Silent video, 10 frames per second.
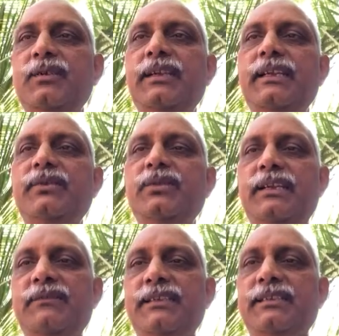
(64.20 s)
you will need to
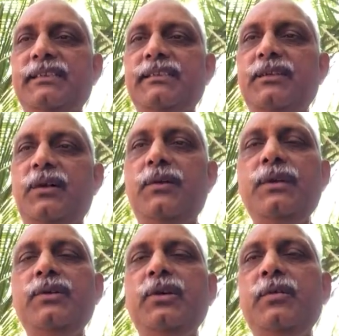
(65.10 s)
invest in. Now, how
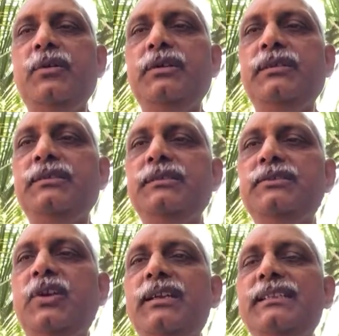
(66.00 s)
do you go about
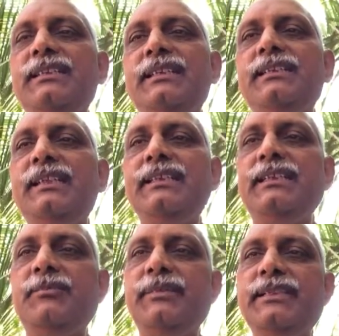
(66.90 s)
shortlisting in 10
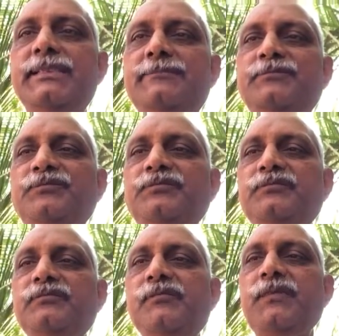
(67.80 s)
companies?
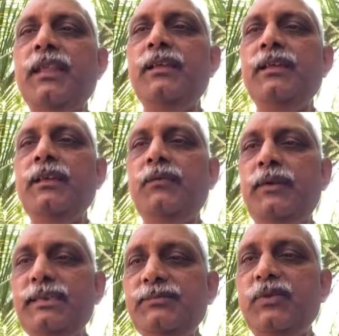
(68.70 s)

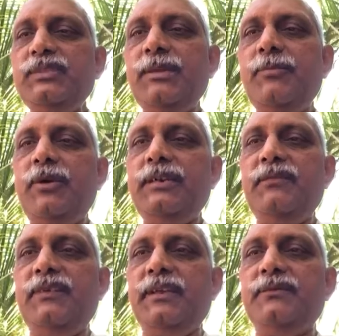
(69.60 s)
What is most
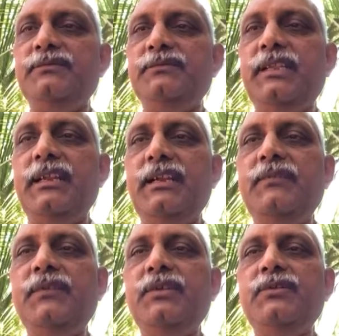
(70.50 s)
important for you? There are
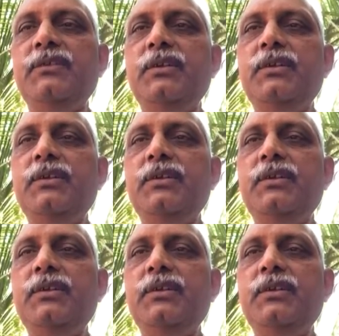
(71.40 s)
a few